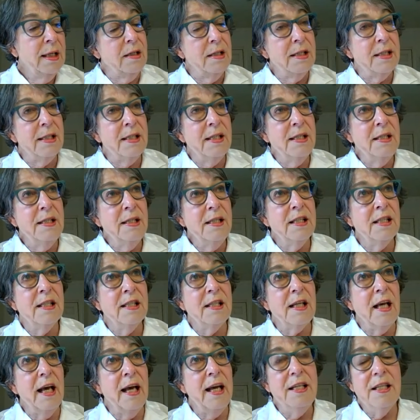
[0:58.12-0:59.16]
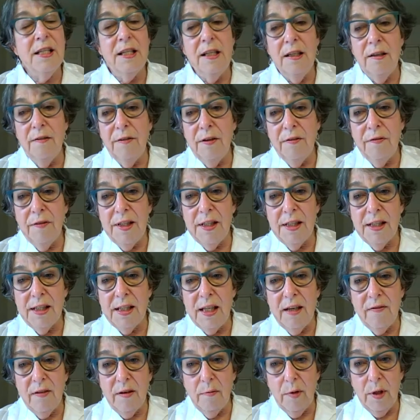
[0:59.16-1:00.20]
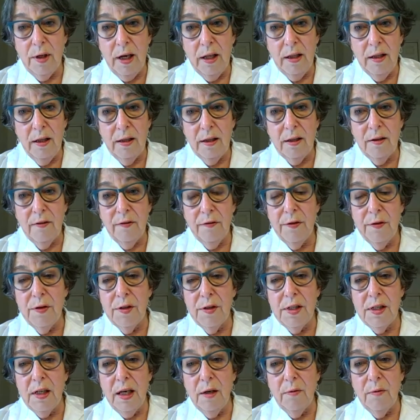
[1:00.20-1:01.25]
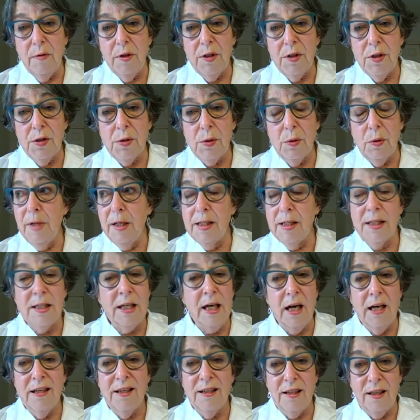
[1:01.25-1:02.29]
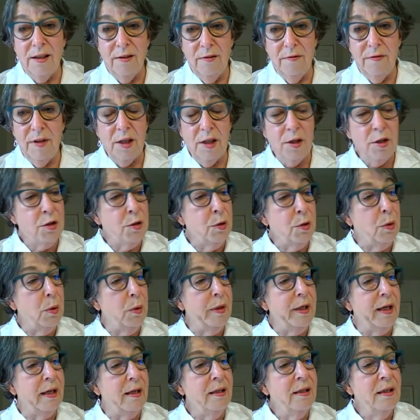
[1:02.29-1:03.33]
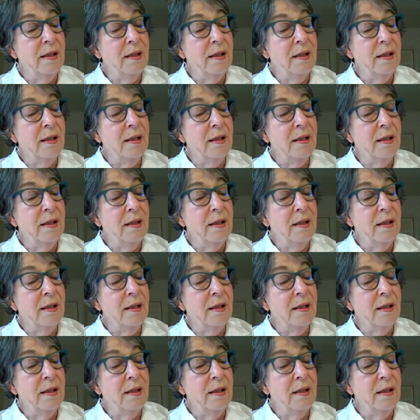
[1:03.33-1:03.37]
Since 1857, when I think the first language school started in Victoria,